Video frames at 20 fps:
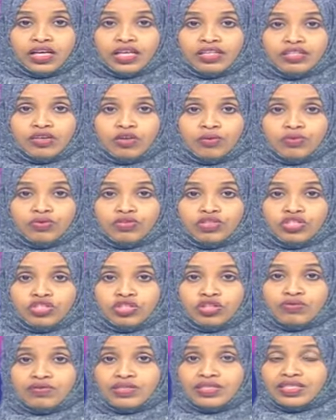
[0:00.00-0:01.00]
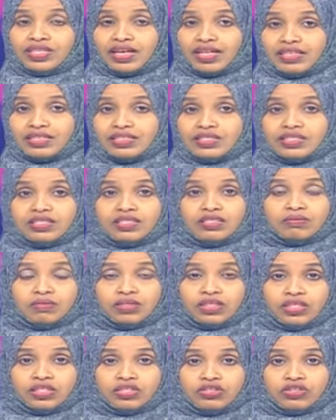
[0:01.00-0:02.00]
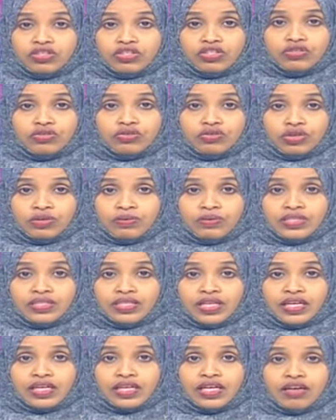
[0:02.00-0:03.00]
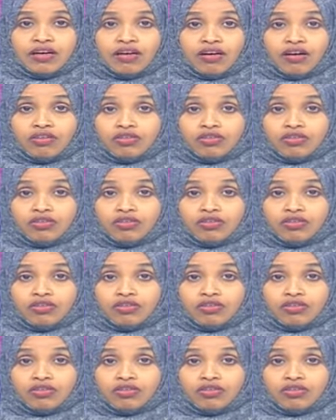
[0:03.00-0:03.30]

An opposition of installations many years in Europe, he said,